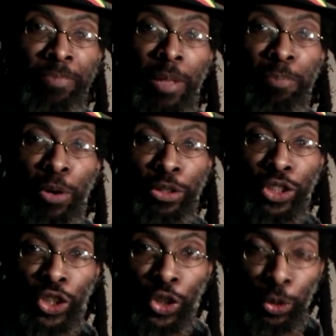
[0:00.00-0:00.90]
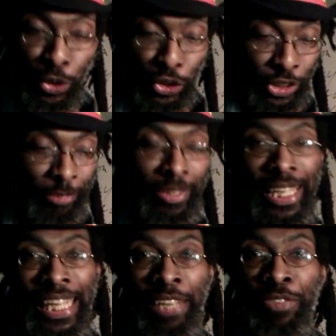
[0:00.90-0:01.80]
persecution,
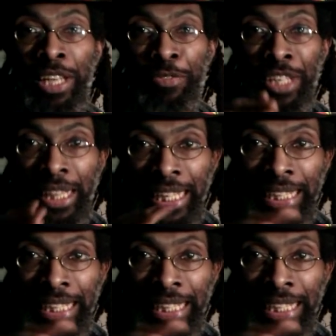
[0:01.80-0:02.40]
even if in this